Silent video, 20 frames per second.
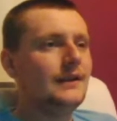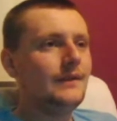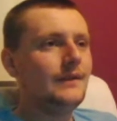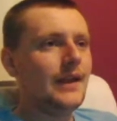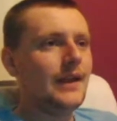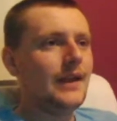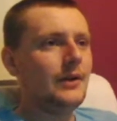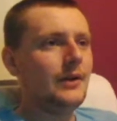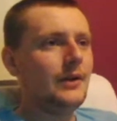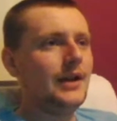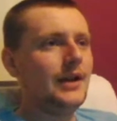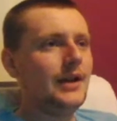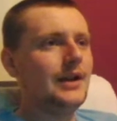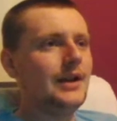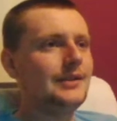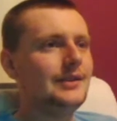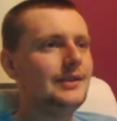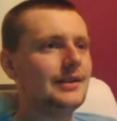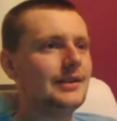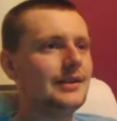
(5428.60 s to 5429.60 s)
Anyway,
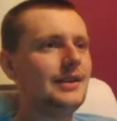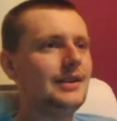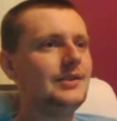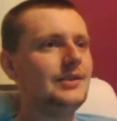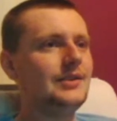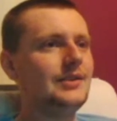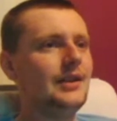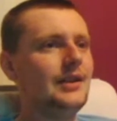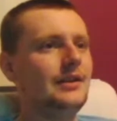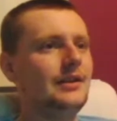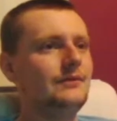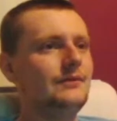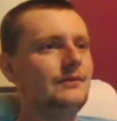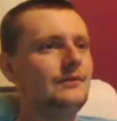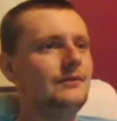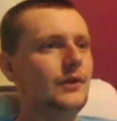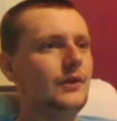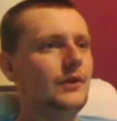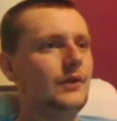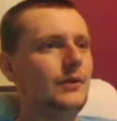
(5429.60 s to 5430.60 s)
here's Anguissa
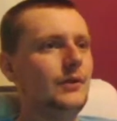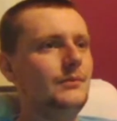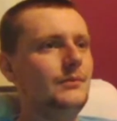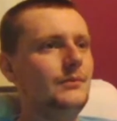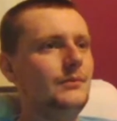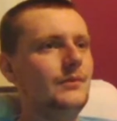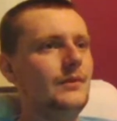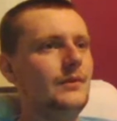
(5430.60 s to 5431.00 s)
for Fulham.